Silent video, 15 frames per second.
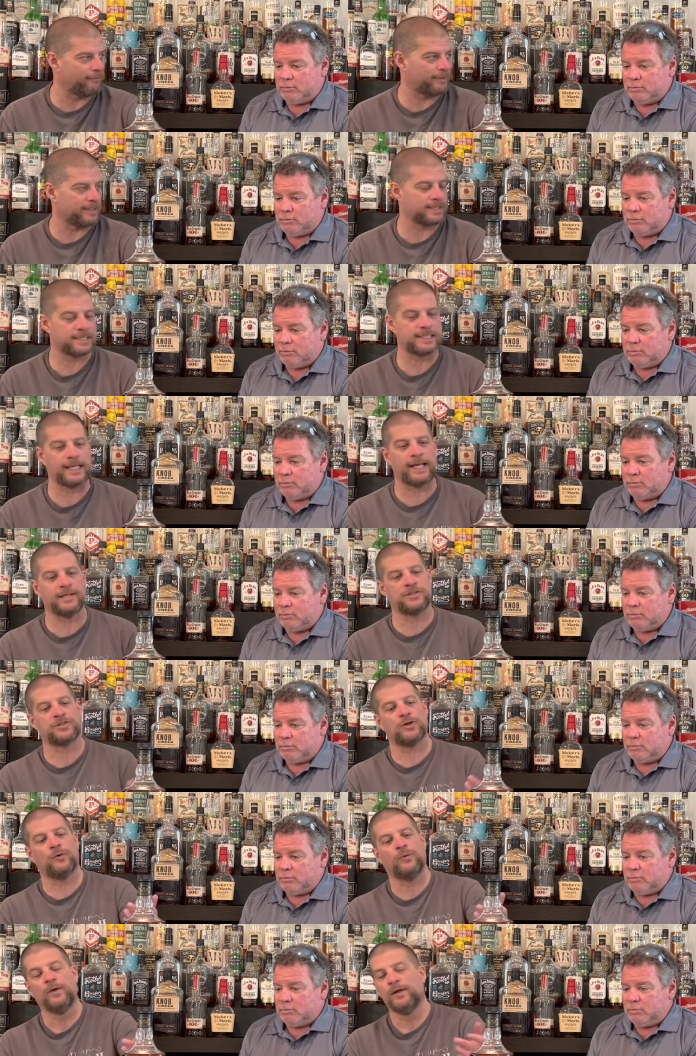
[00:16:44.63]
Speaker 1: one instead.
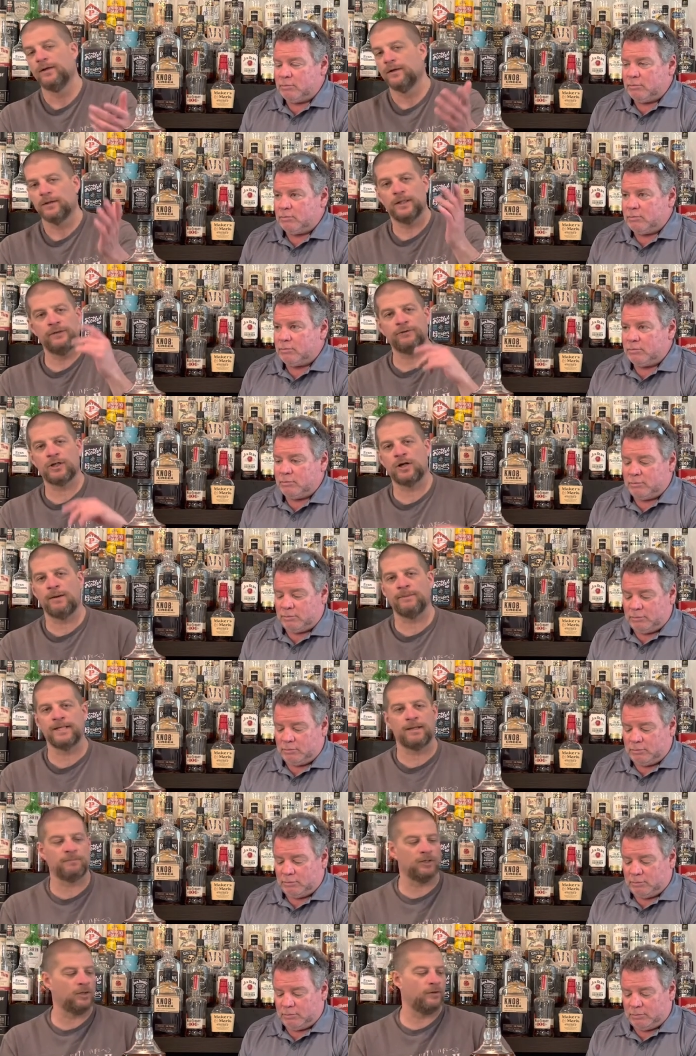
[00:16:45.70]
So leave a comment down
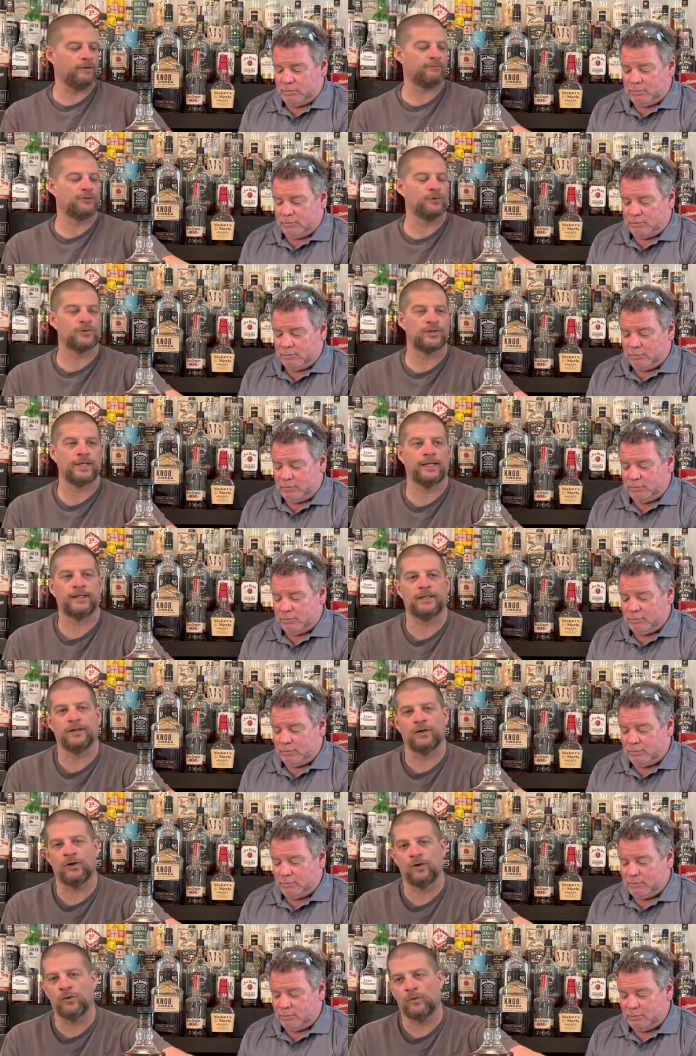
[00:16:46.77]
below if you think you
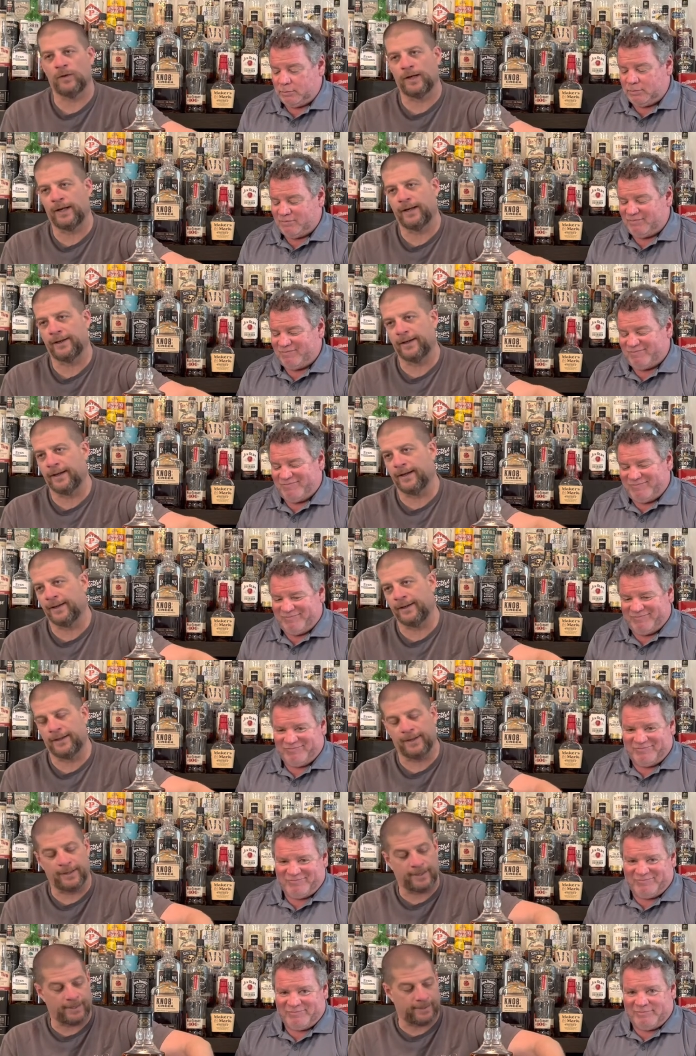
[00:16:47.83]
know in in
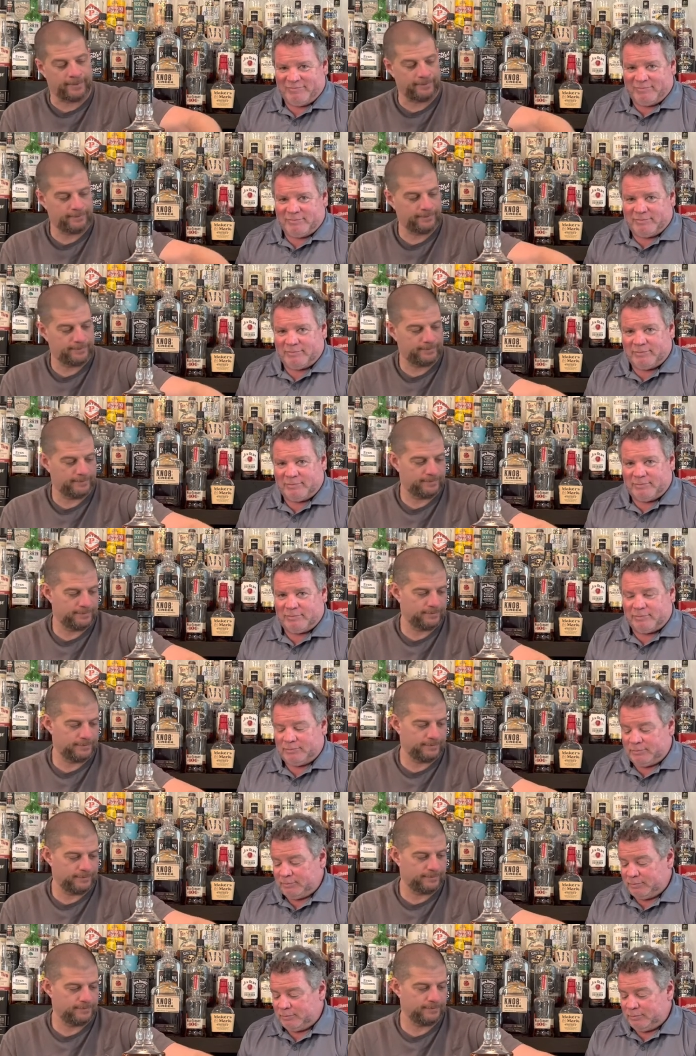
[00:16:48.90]
uh,
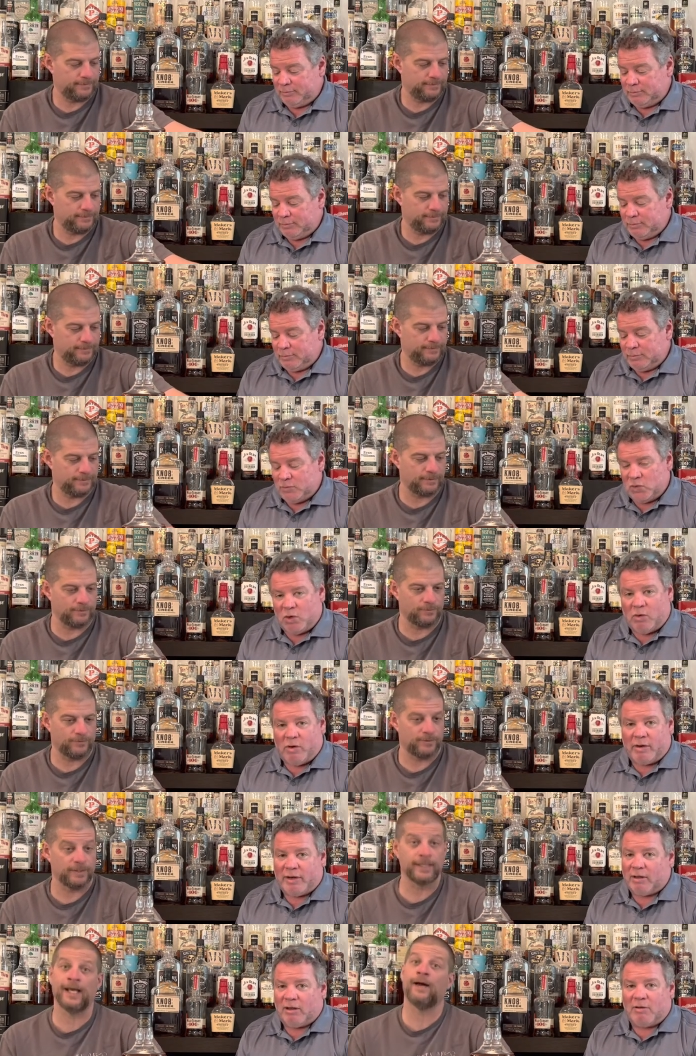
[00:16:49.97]
Speaker 2: don't
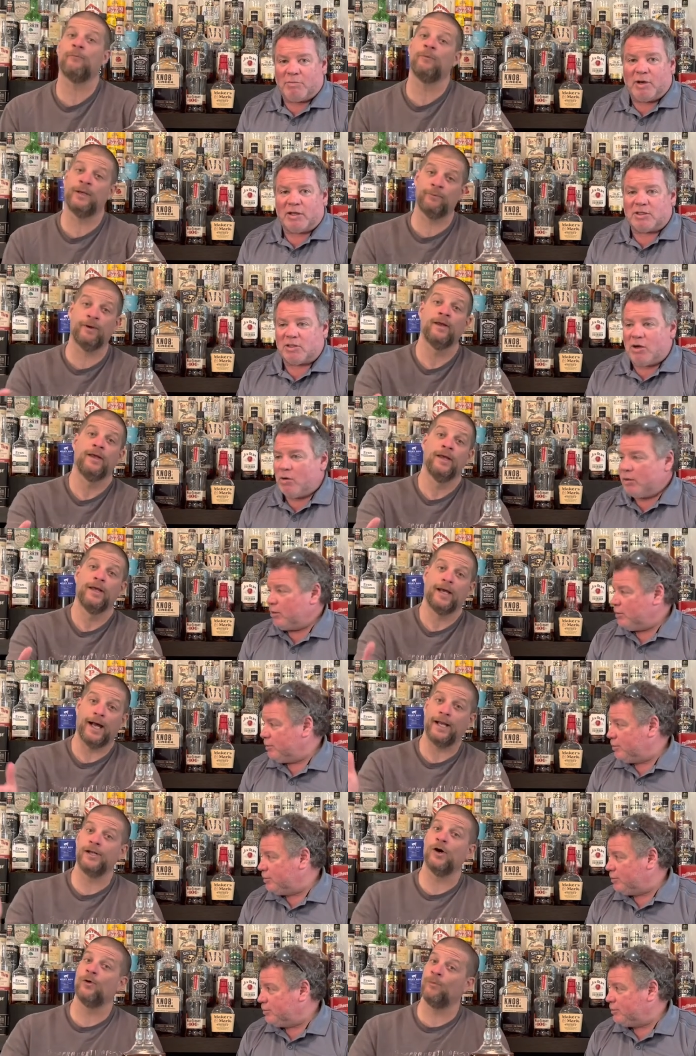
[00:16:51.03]
worry. yeah, we, going.
Speaker 1: I
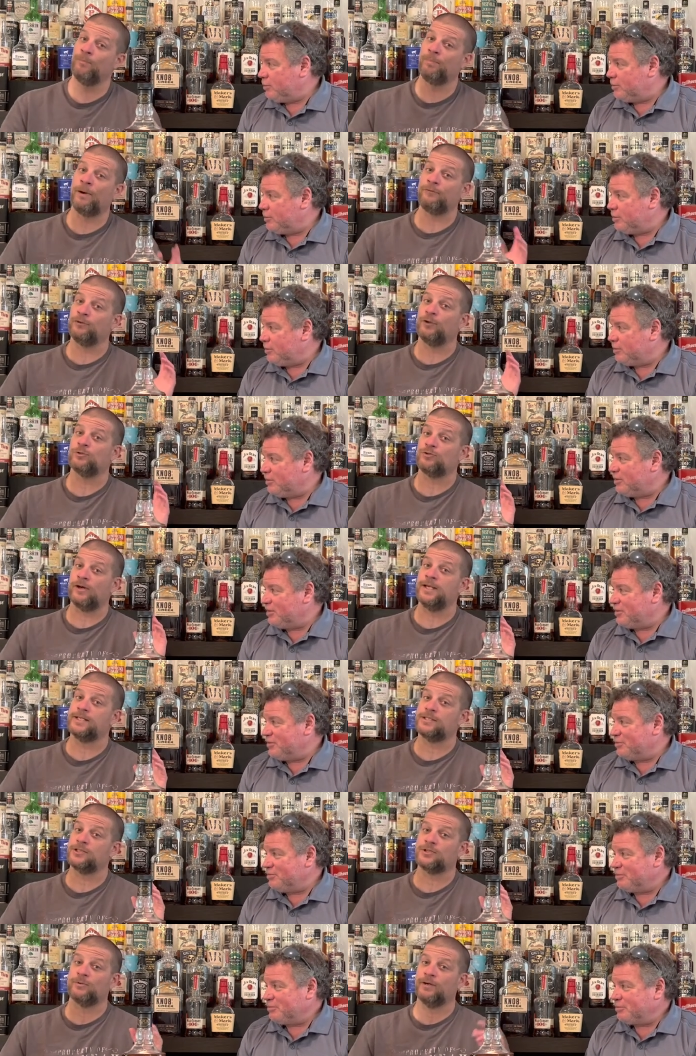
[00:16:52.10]
know Buffalo Trace
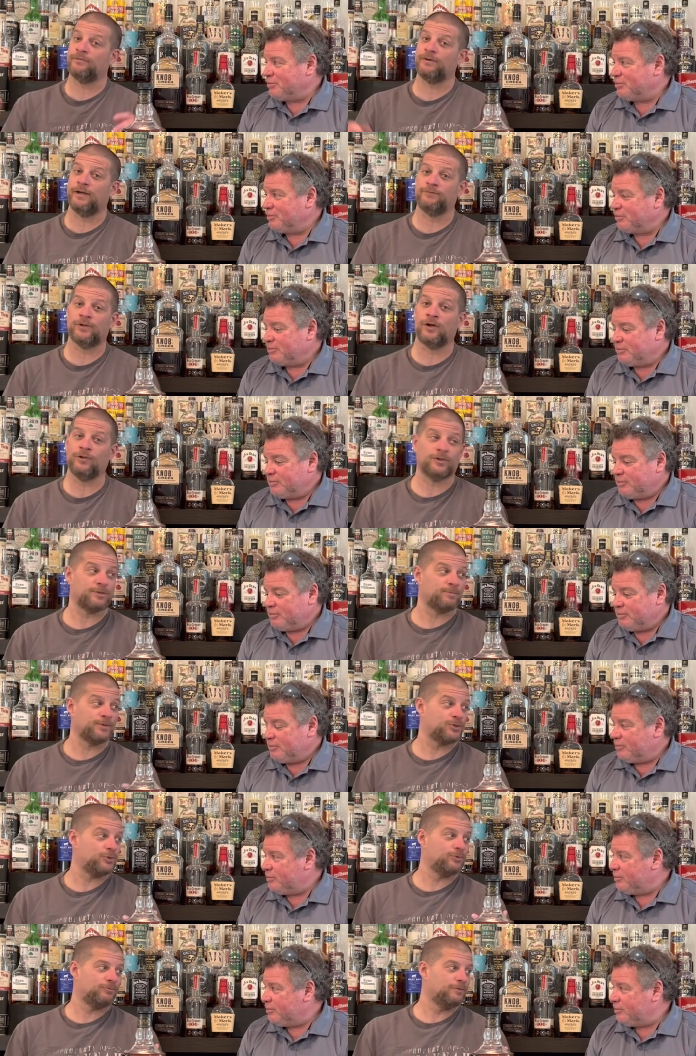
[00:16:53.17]
is twenty five dollars, but
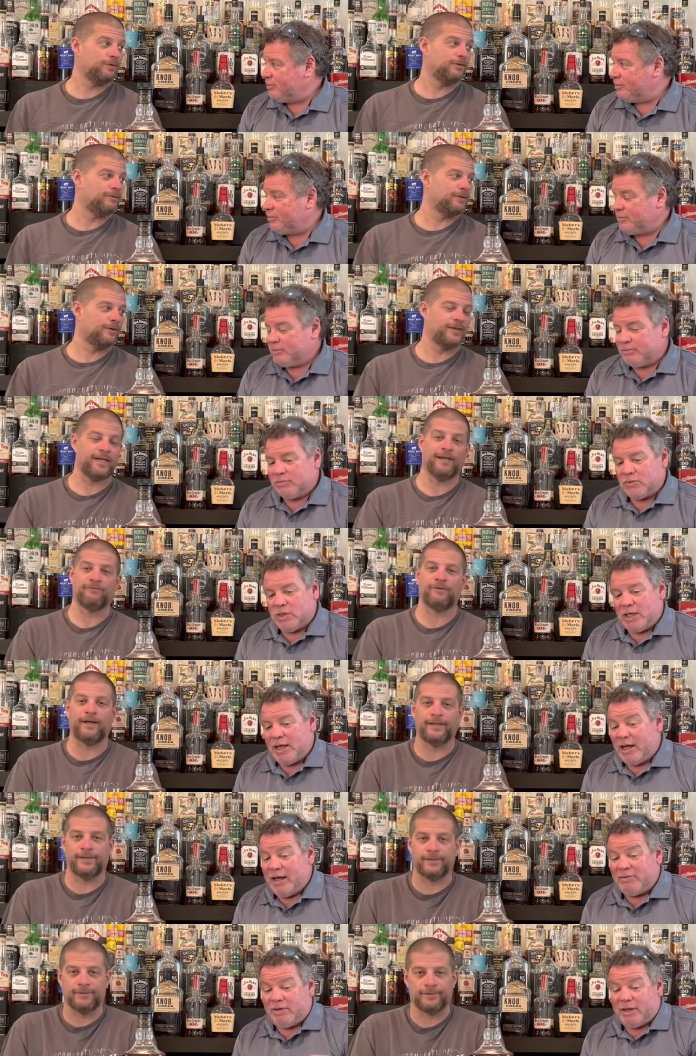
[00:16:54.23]
you, you you can't find it.
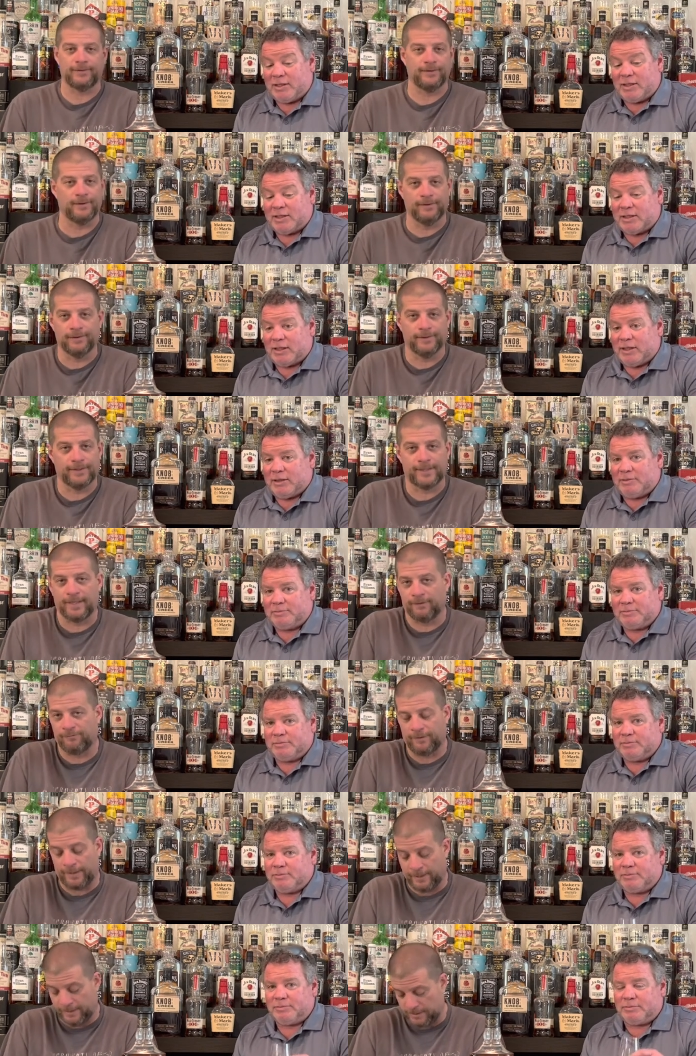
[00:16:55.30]
I've yet to you, see. You can't
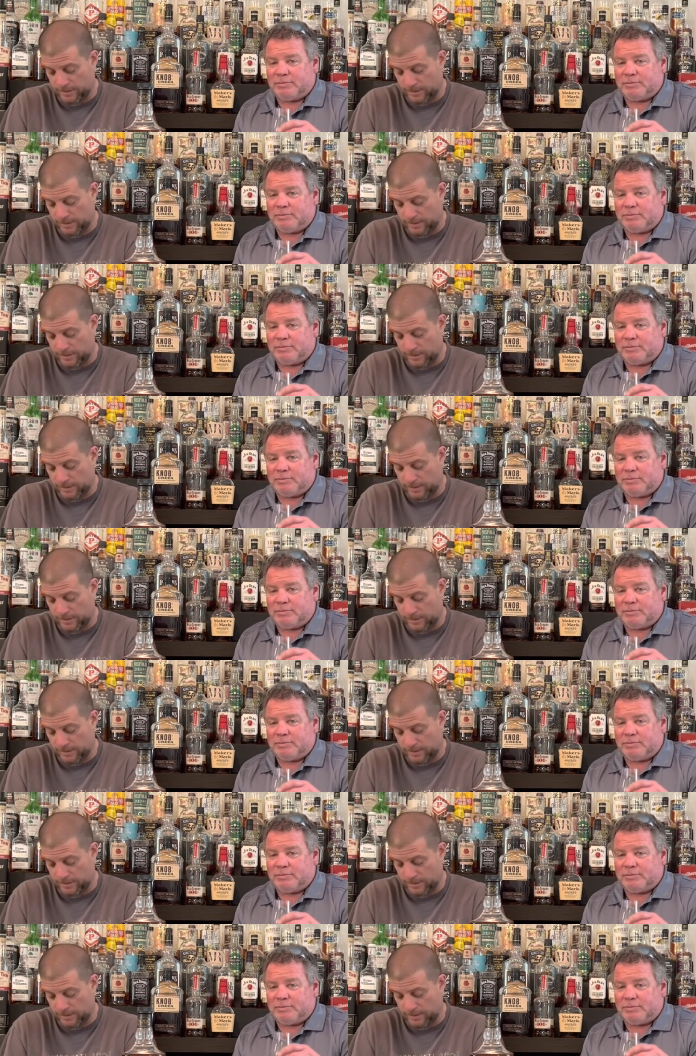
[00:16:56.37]
find it.